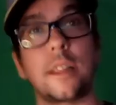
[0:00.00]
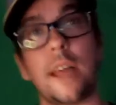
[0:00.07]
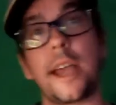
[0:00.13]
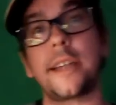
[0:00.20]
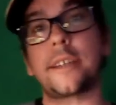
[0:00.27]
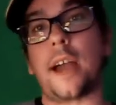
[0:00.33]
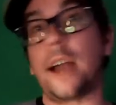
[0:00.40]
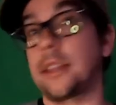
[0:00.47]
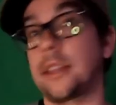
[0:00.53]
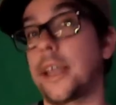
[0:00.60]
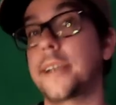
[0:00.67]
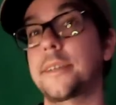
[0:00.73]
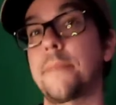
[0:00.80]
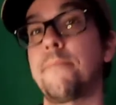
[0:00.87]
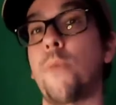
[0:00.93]

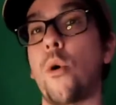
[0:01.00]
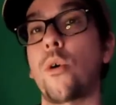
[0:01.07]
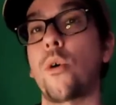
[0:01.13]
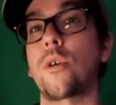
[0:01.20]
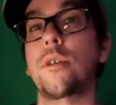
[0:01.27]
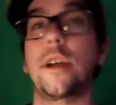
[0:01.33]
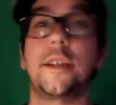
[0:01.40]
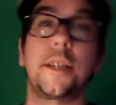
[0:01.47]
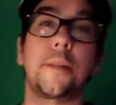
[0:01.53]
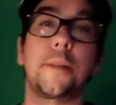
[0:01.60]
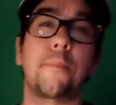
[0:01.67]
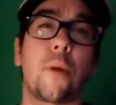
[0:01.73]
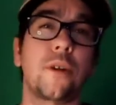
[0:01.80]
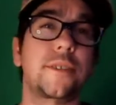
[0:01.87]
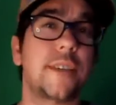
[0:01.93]
liked them more, and the
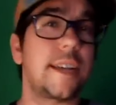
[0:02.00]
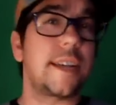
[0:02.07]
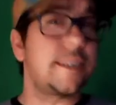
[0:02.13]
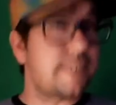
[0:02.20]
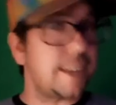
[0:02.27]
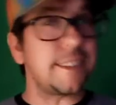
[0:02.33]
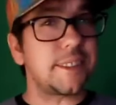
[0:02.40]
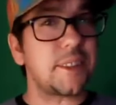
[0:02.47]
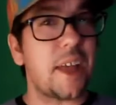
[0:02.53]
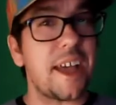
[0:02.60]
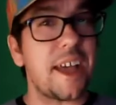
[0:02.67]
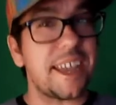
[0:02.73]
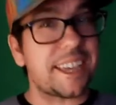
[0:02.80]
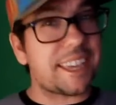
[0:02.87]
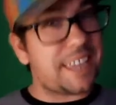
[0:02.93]
parts I didn't
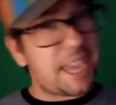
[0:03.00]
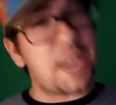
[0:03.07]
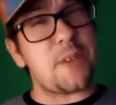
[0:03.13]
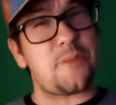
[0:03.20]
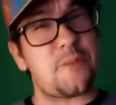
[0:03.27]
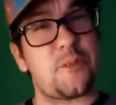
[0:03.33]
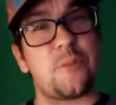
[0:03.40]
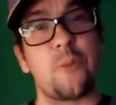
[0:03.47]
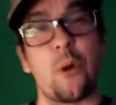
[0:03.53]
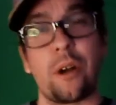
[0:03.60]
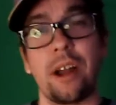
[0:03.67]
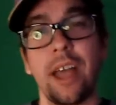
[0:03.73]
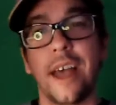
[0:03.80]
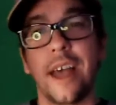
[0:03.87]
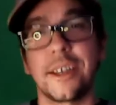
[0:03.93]
like even
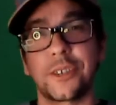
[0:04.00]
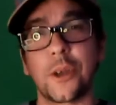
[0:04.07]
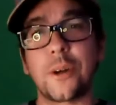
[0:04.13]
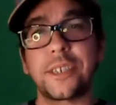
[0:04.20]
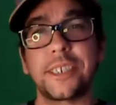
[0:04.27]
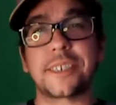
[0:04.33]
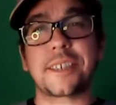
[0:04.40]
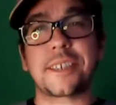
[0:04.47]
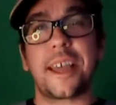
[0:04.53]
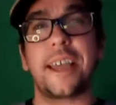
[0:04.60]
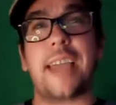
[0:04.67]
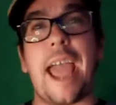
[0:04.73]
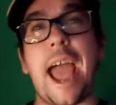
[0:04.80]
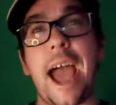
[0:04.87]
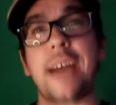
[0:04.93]
more. So it just
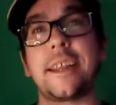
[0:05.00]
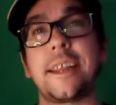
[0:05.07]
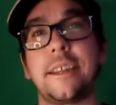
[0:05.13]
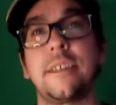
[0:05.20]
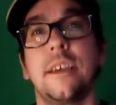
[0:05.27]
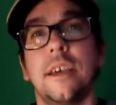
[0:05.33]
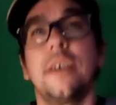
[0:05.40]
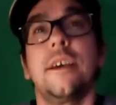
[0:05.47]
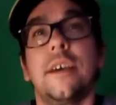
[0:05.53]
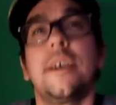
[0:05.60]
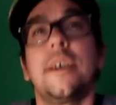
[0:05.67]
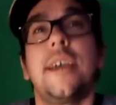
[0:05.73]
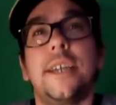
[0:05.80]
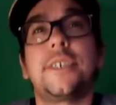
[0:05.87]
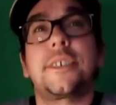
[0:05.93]
like added,
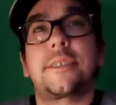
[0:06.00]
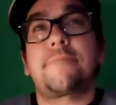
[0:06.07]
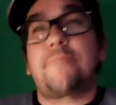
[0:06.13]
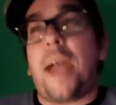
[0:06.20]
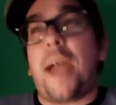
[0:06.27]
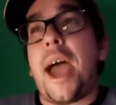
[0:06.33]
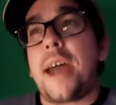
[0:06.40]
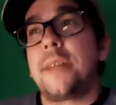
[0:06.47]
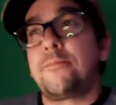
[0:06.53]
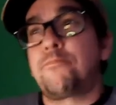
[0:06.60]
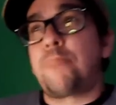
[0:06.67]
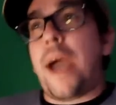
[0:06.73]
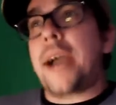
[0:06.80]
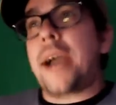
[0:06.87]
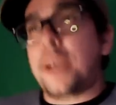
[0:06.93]

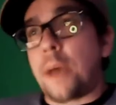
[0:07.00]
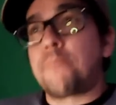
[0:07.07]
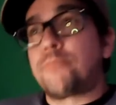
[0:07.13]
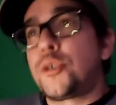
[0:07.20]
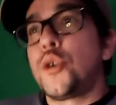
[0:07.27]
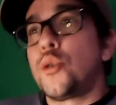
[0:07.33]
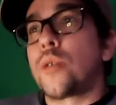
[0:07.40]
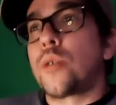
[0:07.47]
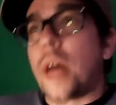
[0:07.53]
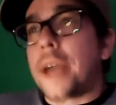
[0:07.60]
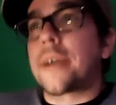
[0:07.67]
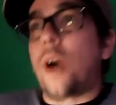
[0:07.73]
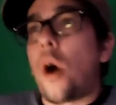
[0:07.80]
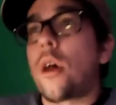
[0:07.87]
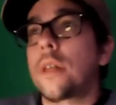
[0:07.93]
backup to
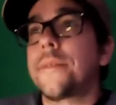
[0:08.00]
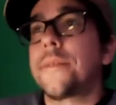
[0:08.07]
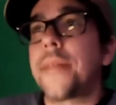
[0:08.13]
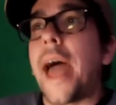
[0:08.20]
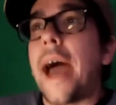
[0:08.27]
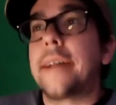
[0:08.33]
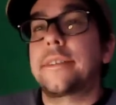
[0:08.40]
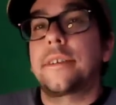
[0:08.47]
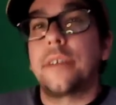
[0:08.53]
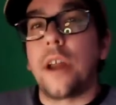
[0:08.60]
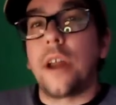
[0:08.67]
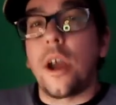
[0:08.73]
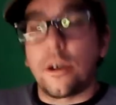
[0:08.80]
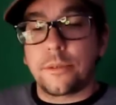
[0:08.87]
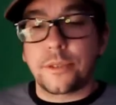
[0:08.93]
like all of that,
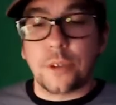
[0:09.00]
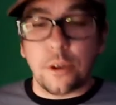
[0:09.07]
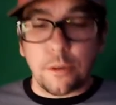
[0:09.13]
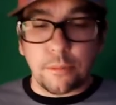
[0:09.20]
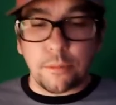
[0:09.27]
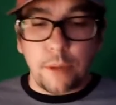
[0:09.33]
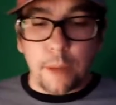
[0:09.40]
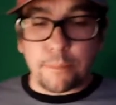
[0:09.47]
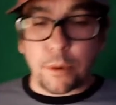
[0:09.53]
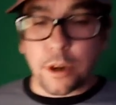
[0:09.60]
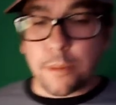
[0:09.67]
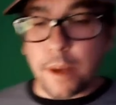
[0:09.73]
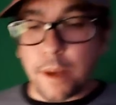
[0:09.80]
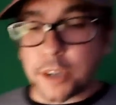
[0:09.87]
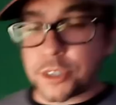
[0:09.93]
So I'm
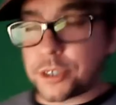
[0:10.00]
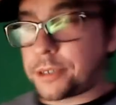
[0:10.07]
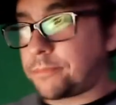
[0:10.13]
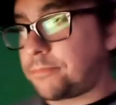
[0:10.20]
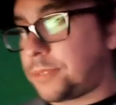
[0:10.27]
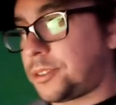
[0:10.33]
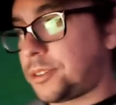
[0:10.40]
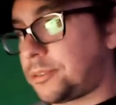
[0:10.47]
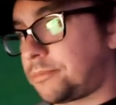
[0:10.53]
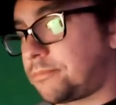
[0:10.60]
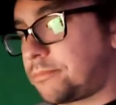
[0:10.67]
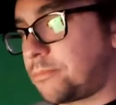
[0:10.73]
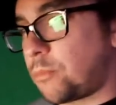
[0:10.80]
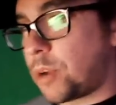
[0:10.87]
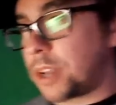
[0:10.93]
pretty much,
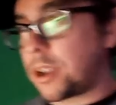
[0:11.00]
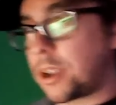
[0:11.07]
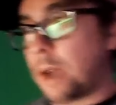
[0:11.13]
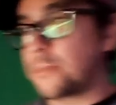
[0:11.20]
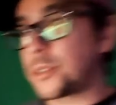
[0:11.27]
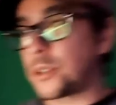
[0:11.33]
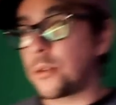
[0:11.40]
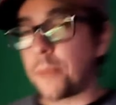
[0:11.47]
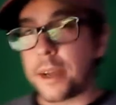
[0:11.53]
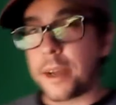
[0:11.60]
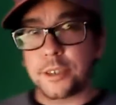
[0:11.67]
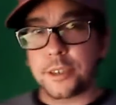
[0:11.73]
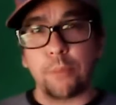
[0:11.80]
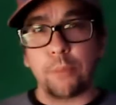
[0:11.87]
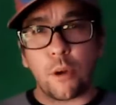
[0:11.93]
when it comes to my
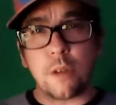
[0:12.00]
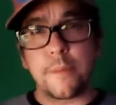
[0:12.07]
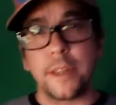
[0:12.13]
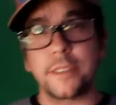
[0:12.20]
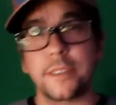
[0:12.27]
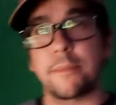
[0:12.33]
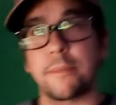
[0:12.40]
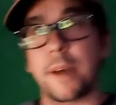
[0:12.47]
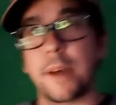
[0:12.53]
disappointments and